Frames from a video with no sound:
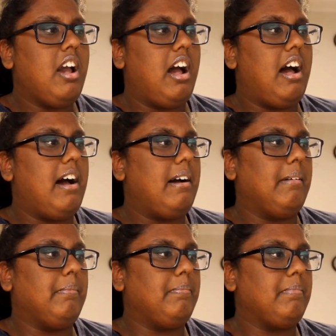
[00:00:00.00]

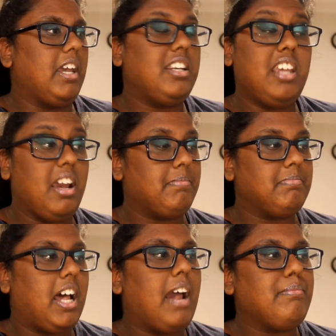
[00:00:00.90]
And yeah,
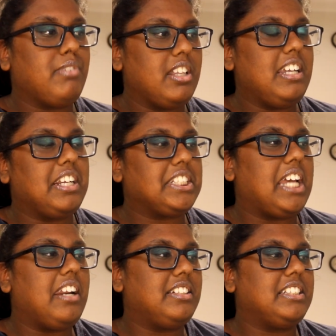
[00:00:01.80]
I'm really
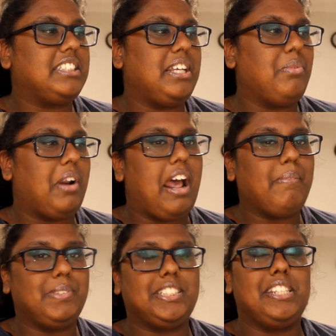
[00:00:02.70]
excited to see what
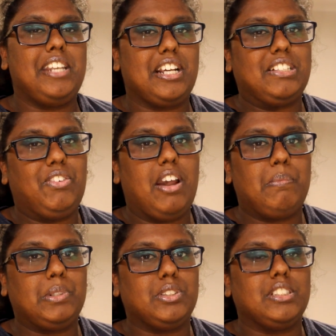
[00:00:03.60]
happens in the next few
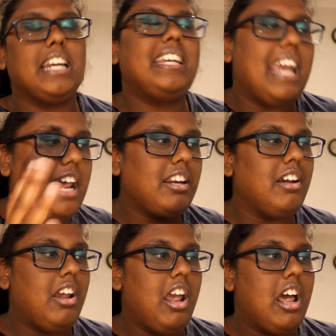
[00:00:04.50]
episodes. Again,
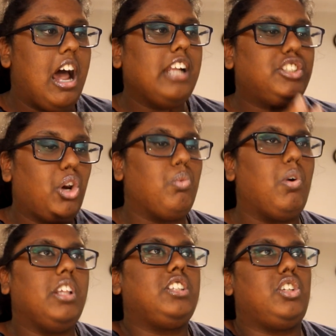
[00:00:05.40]
I don't
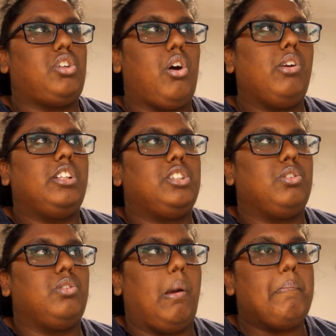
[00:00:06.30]
want it to turn
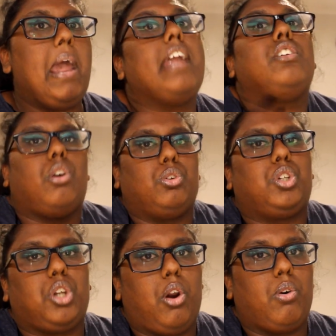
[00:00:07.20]
into Mando's
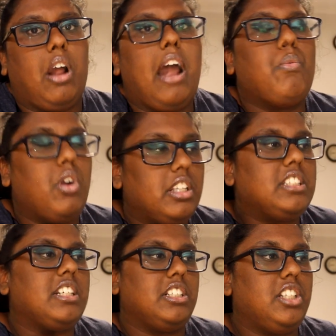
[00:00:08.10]
show. I want it
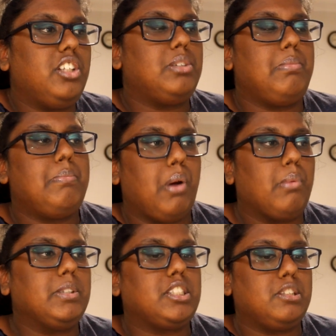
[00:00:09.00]
to continue to be
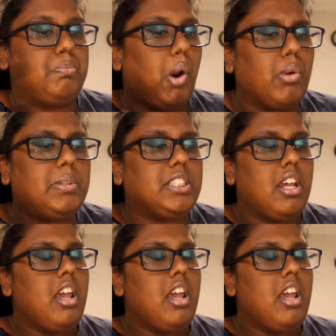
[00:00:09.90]
Boba's, because Boba's,